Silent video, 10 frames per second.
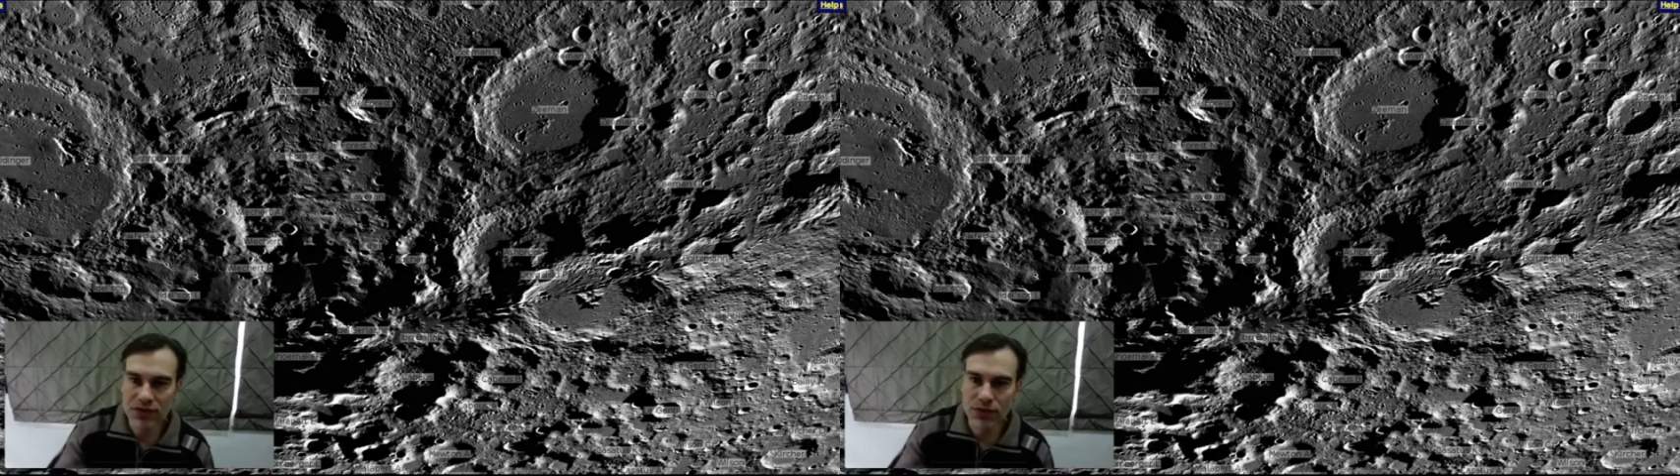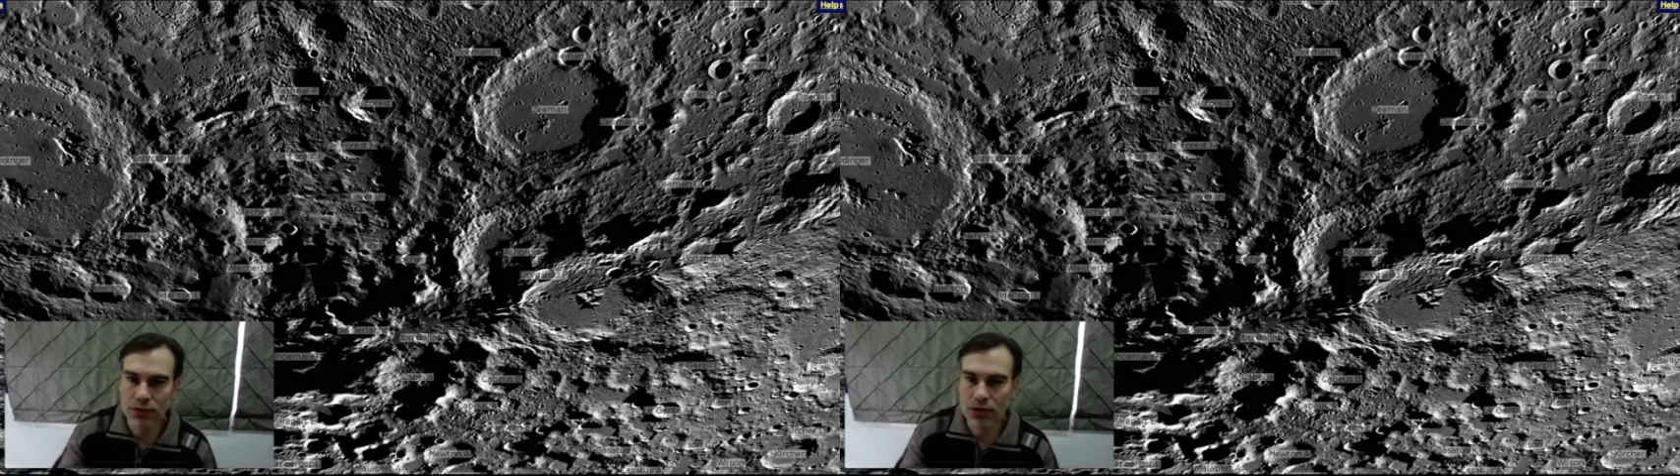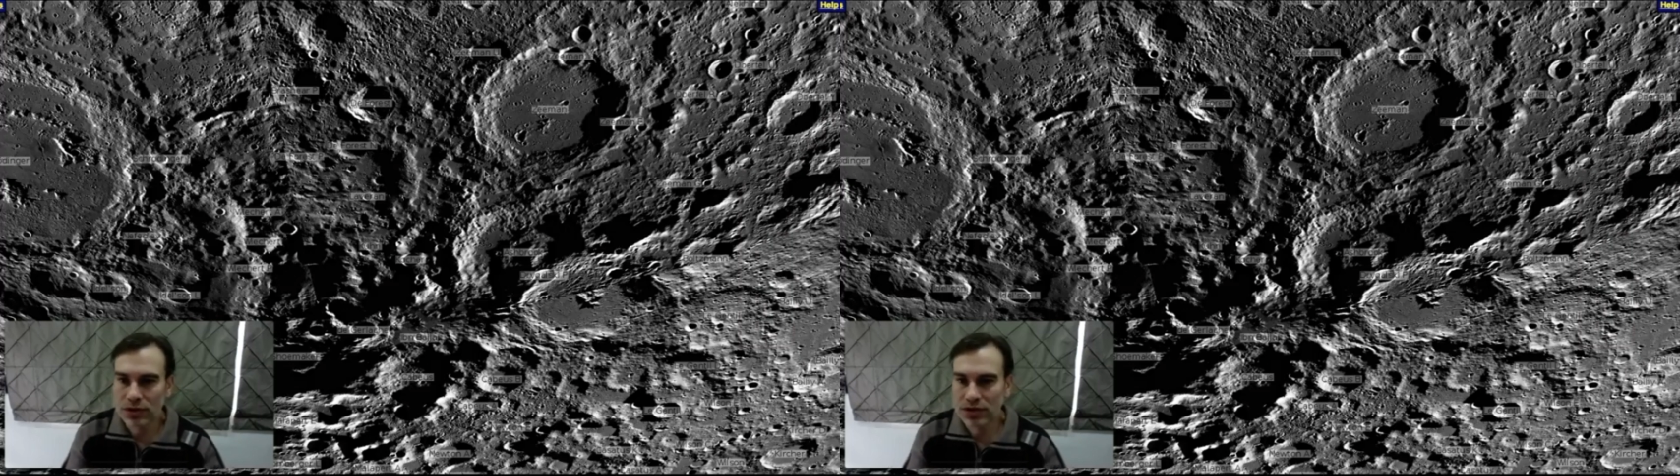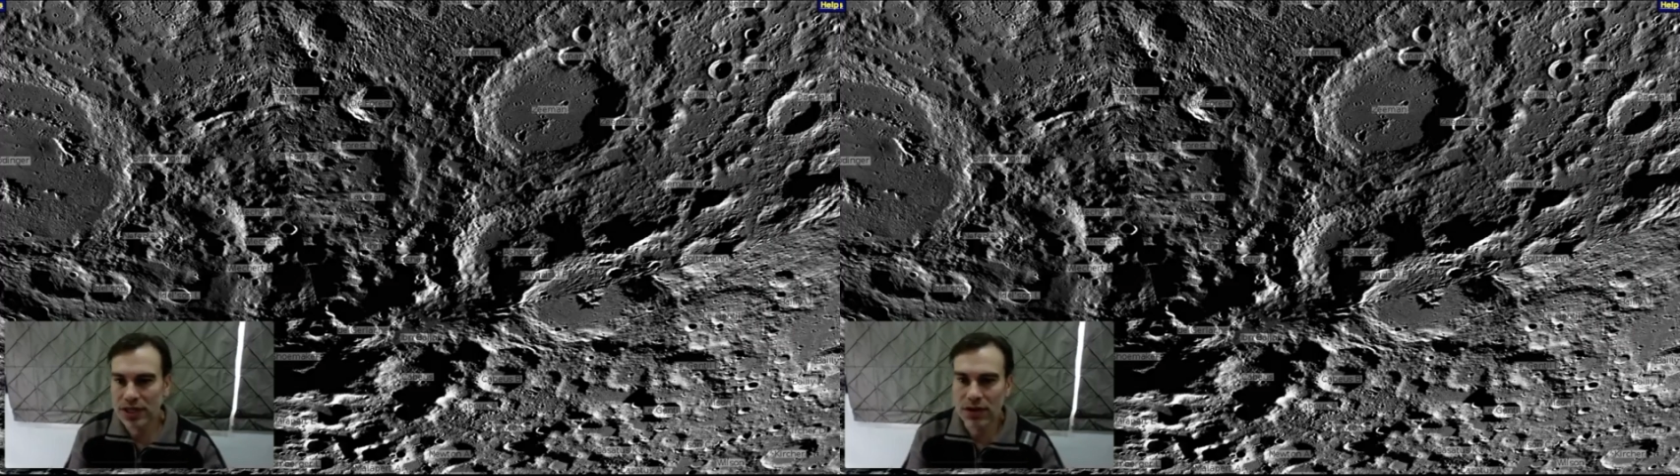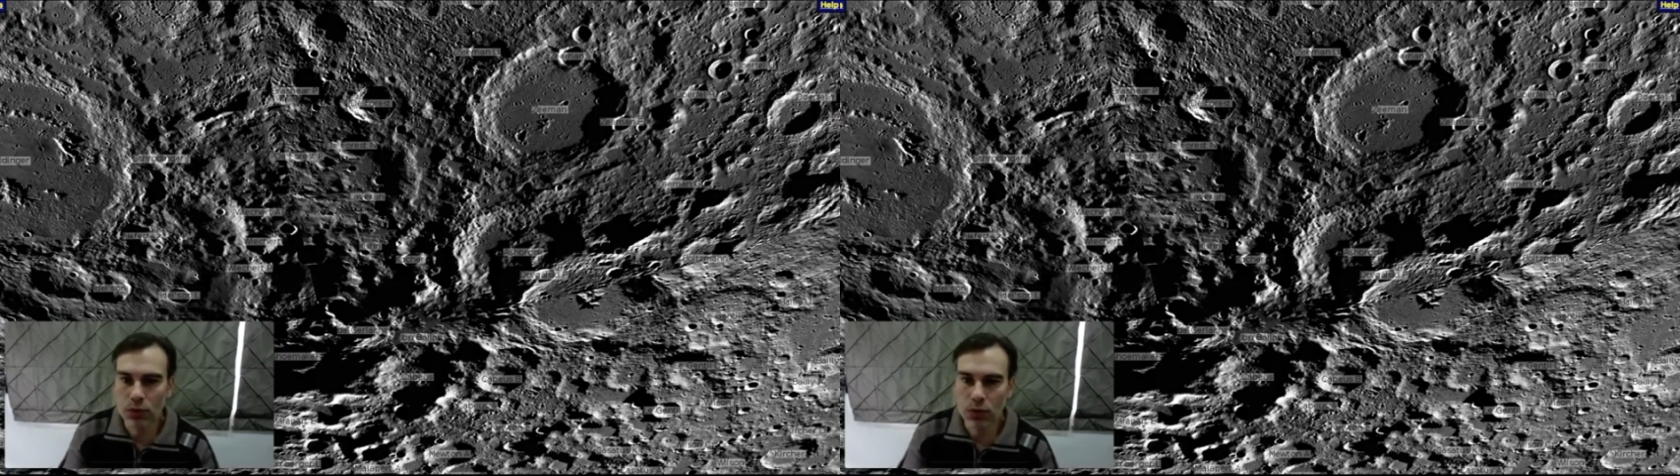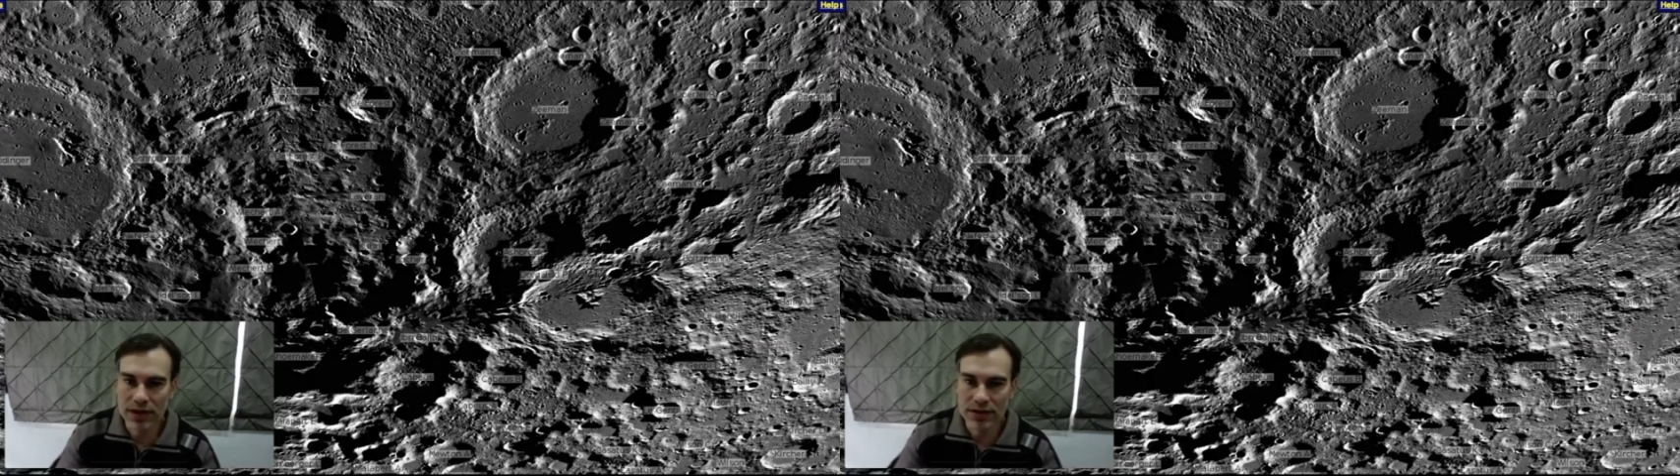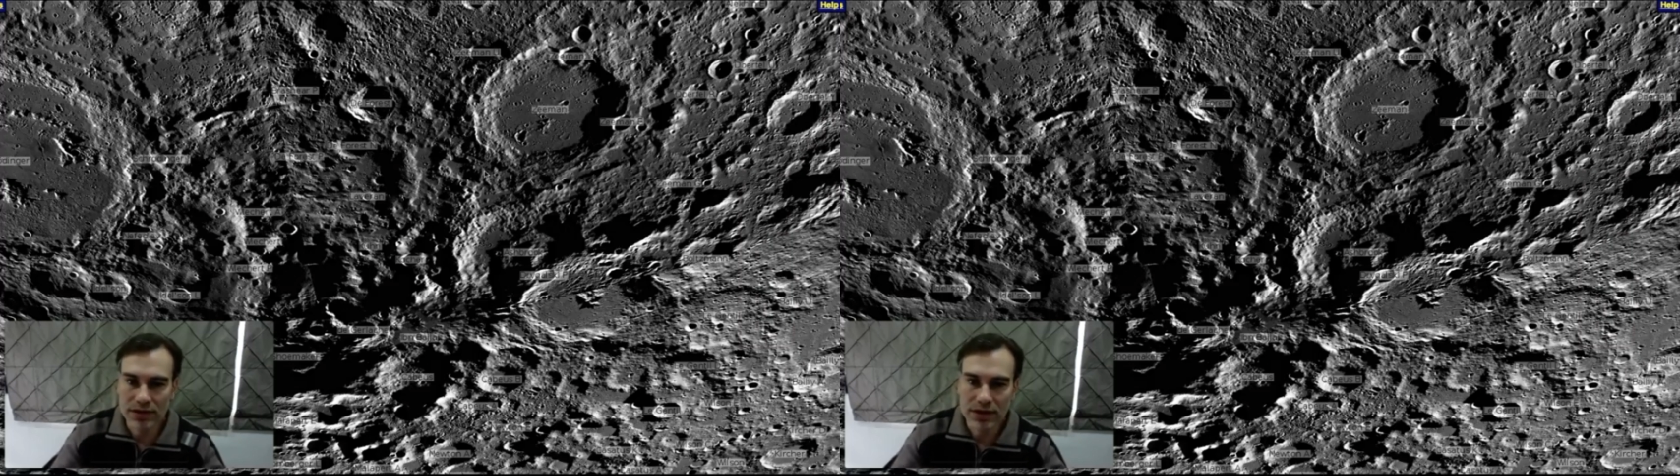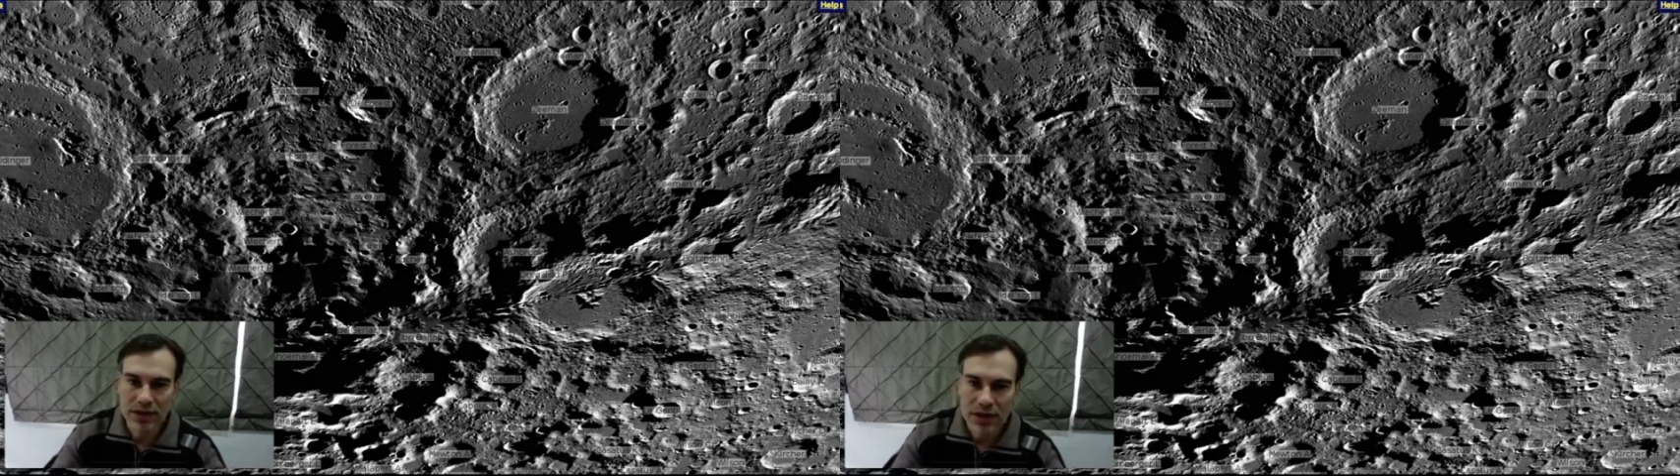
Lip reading: from north, south, west.